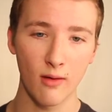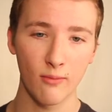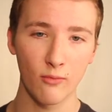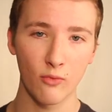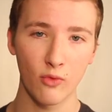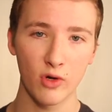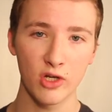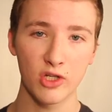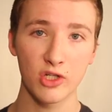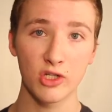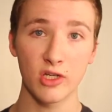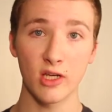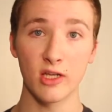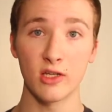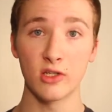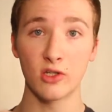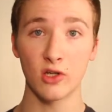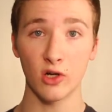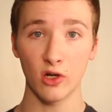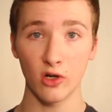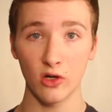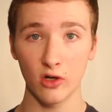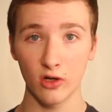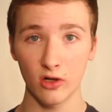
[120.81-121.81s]
which in
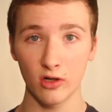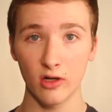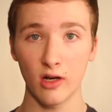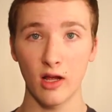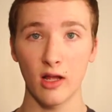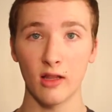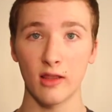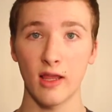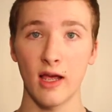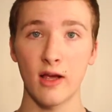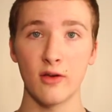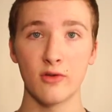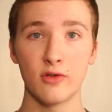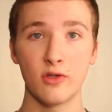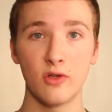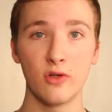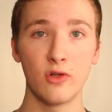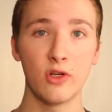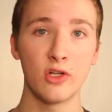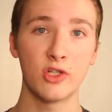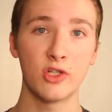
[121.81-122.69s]
turn allows you to